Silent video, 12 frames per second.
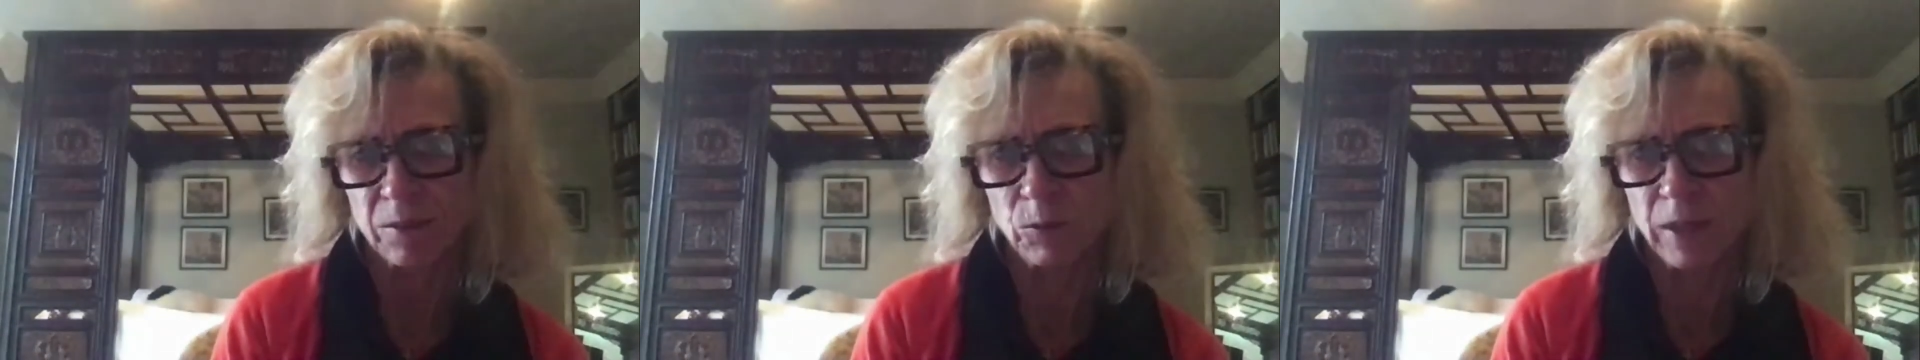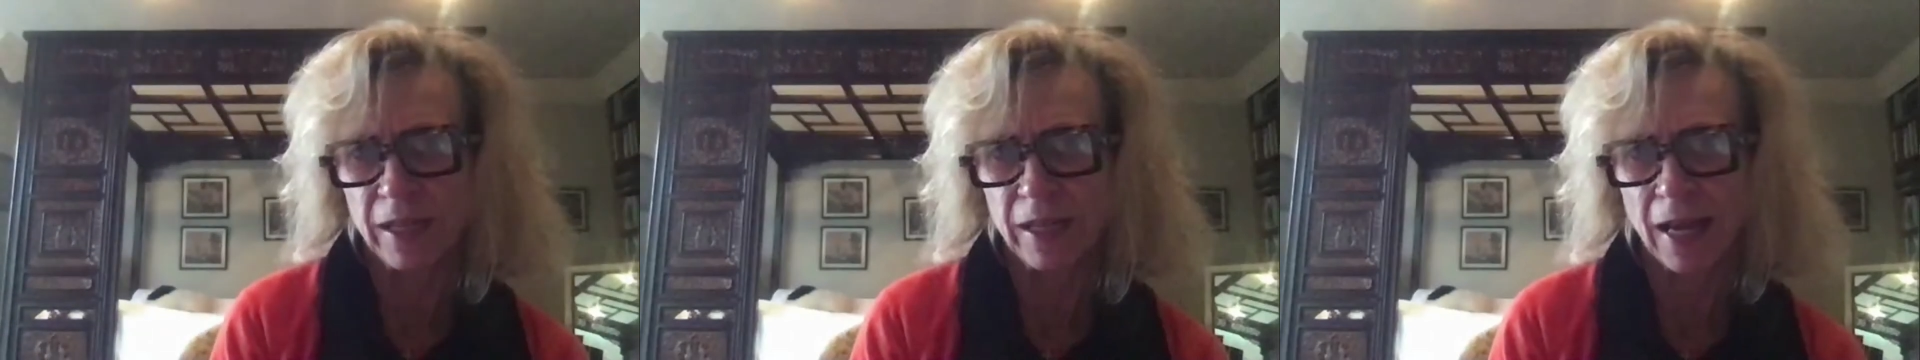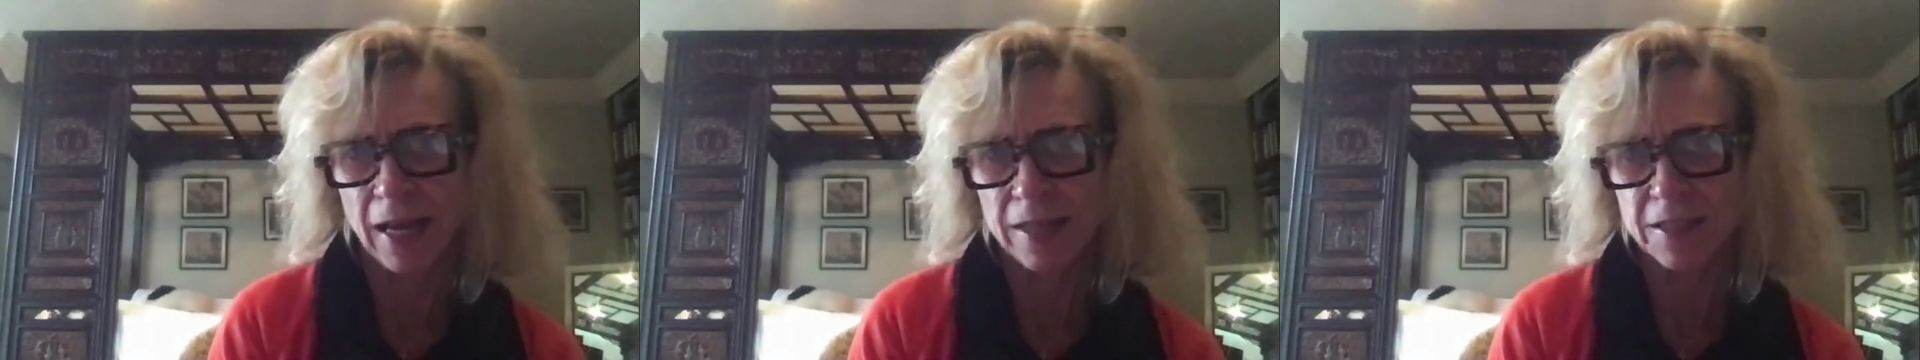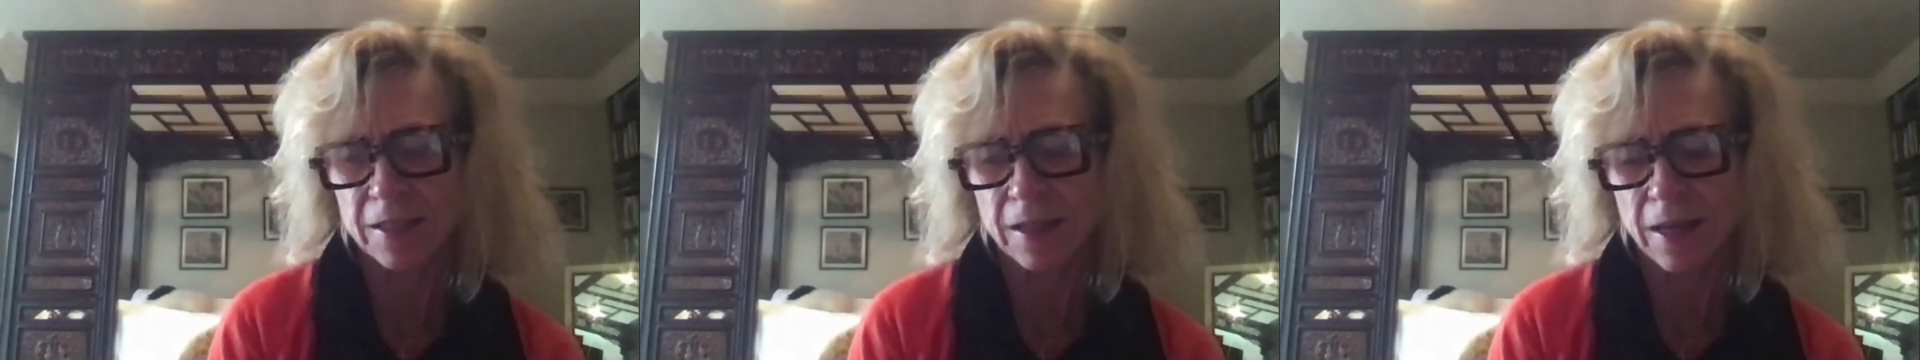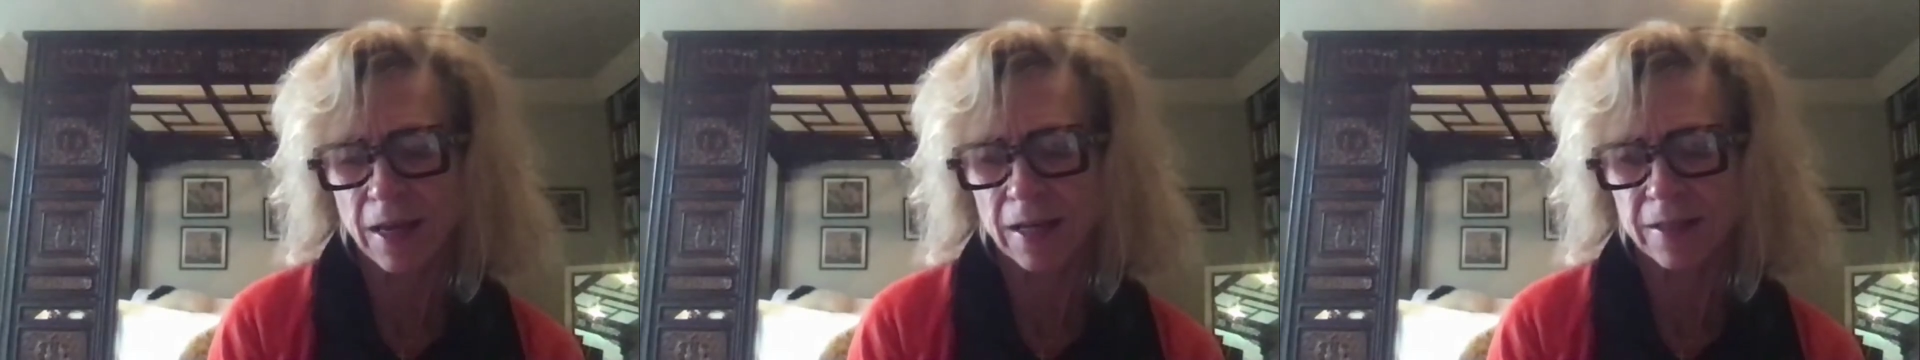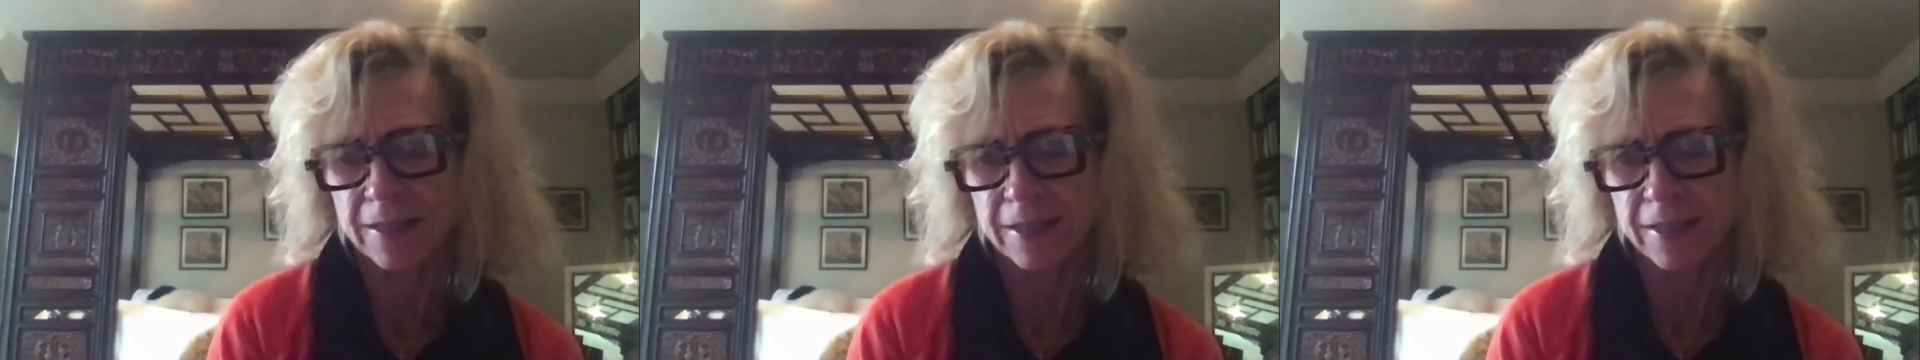than we had
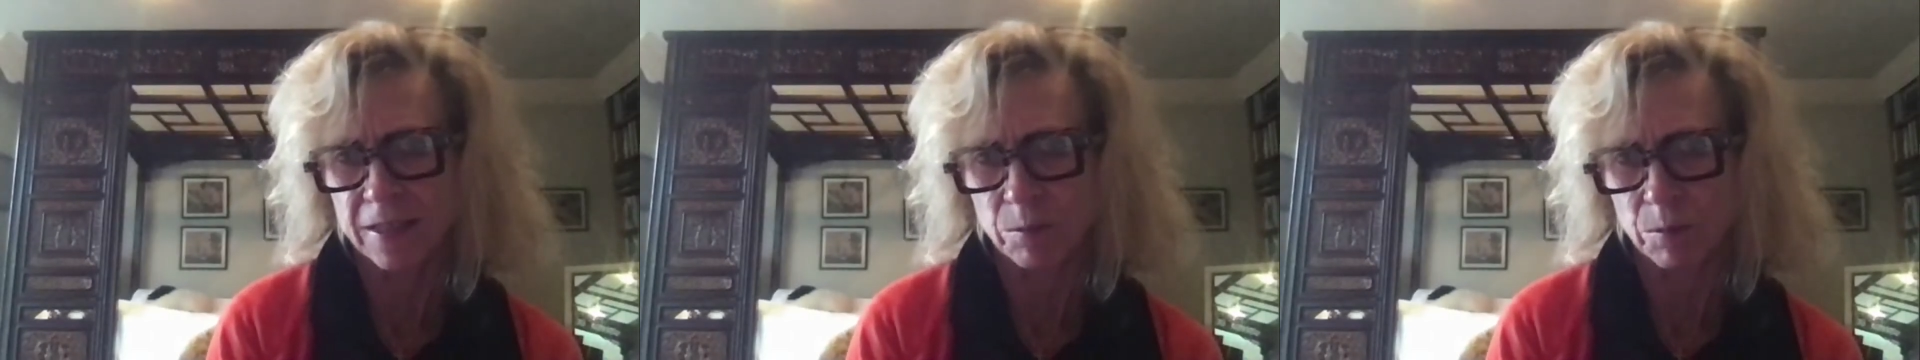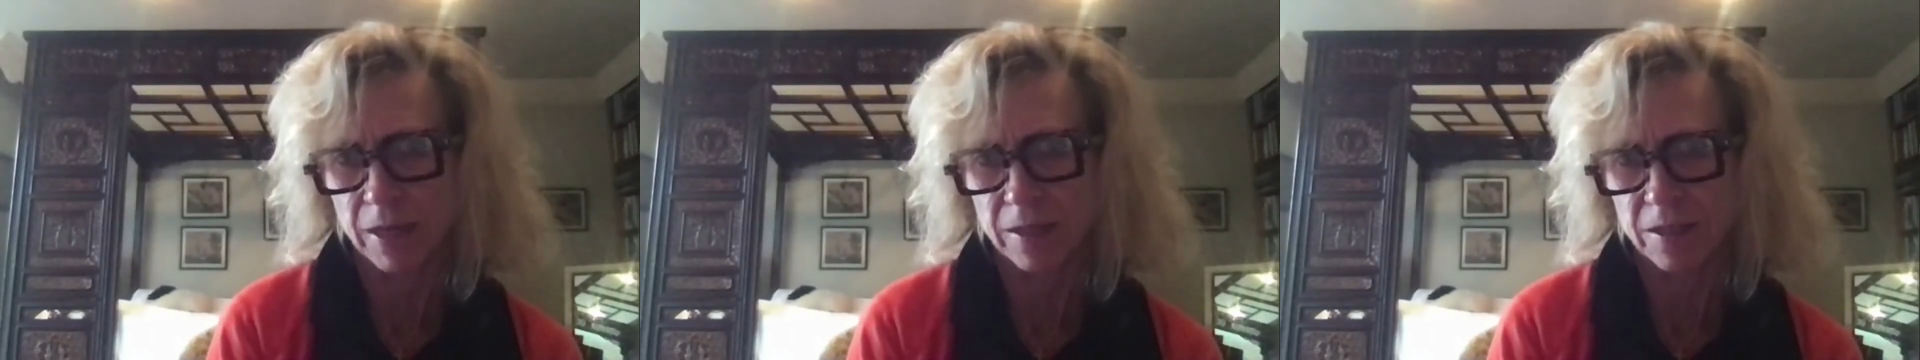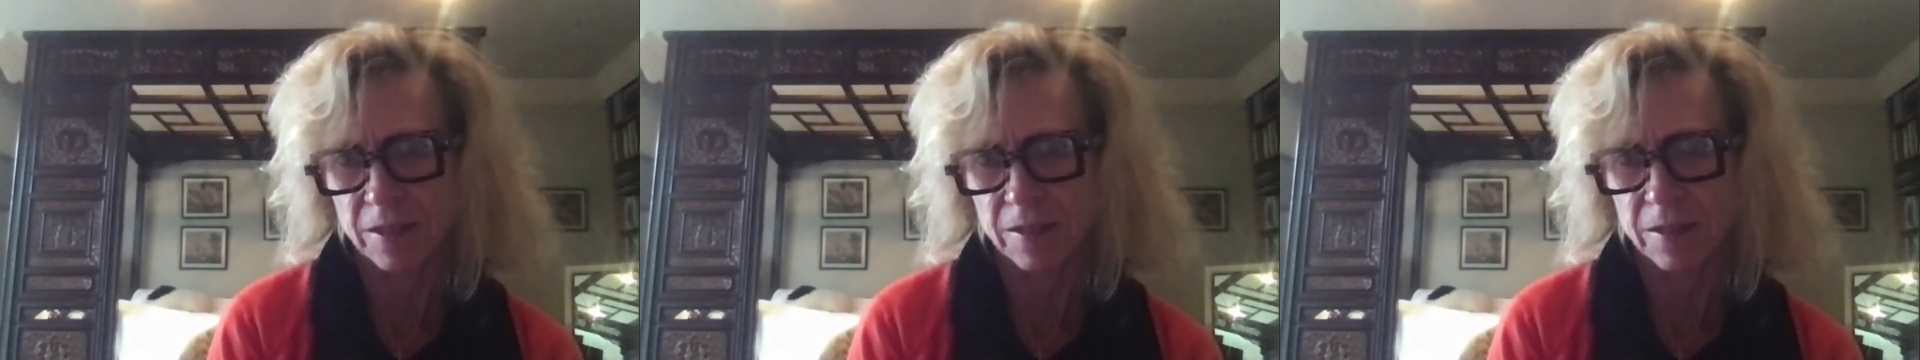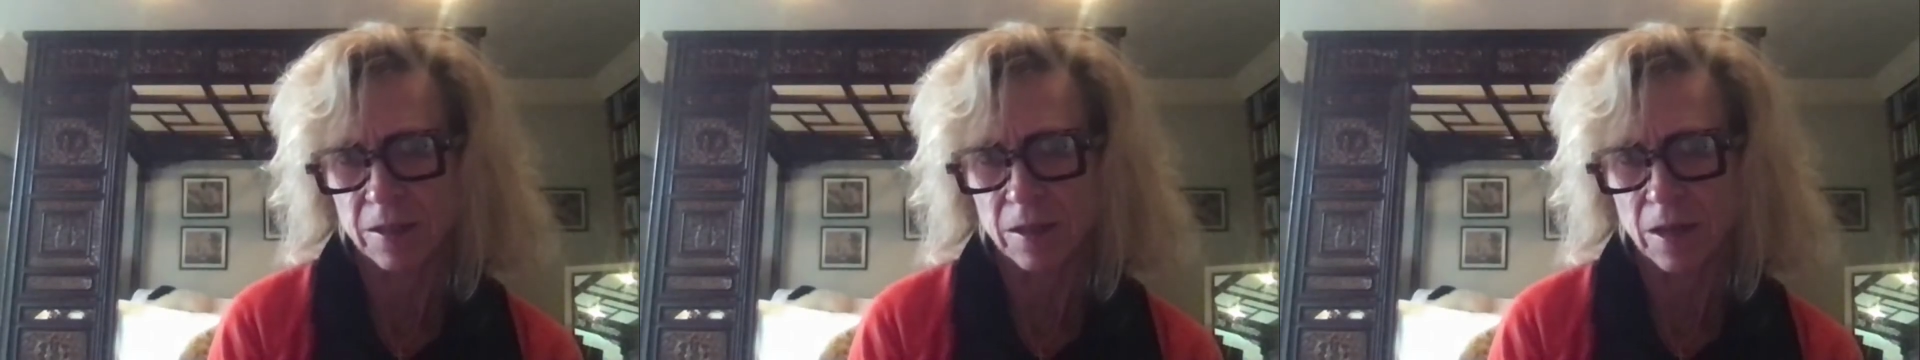anticipated.